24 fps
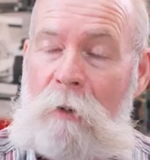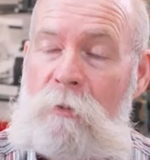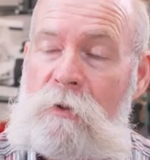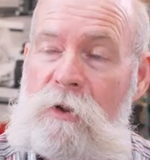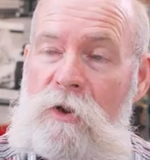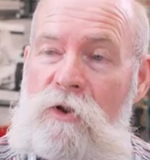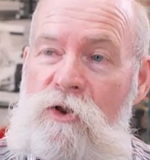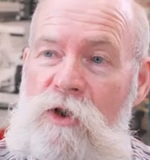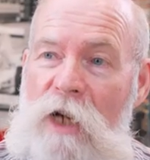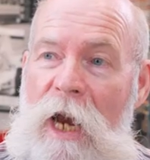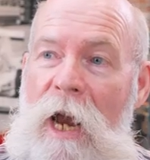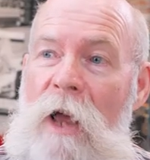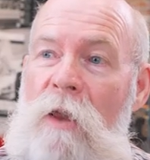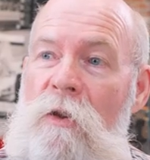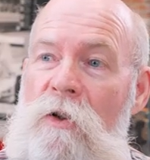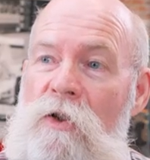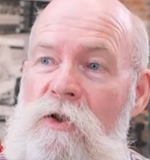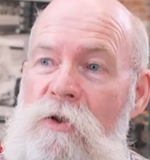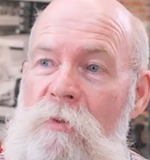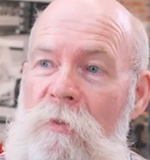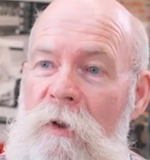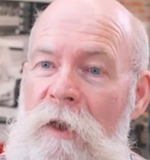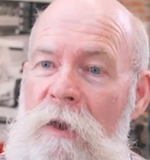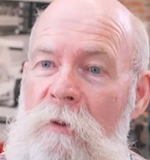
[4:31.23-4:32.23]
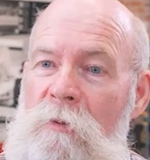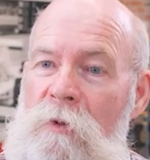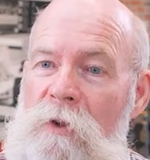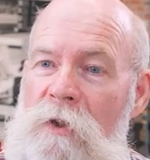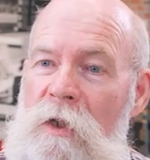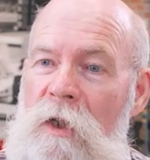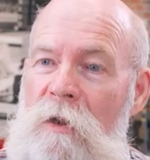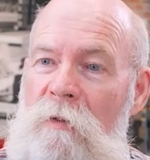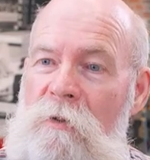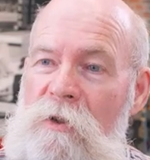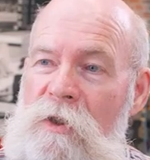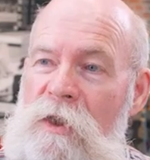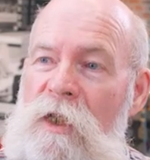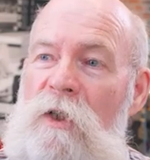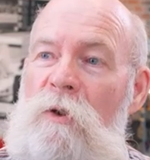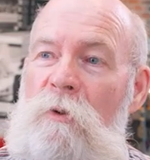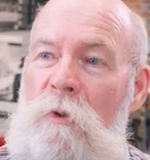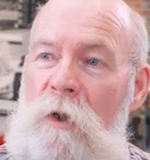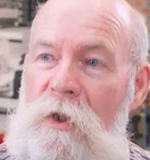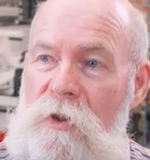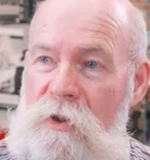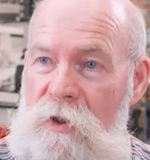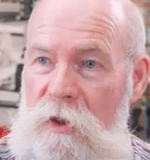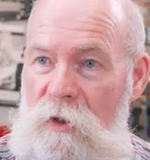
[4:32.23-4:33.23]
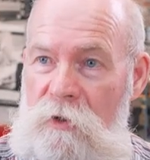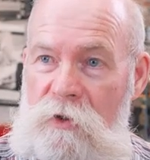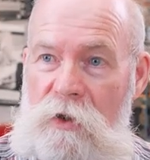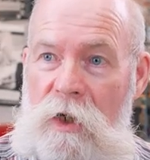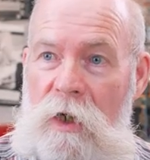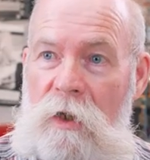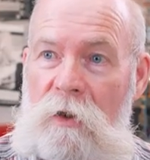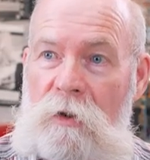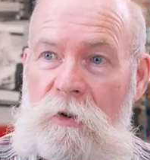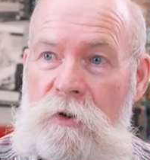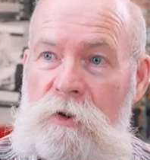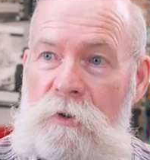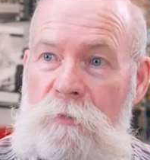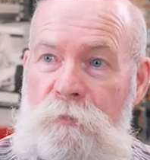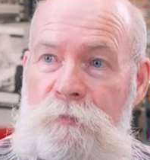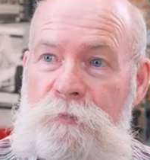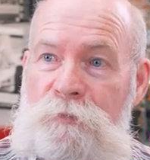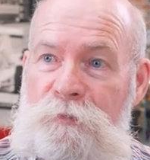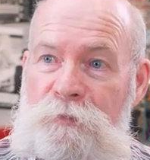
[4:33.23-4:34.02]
That was a challenge, but it was, uh, it was an interesting challenge.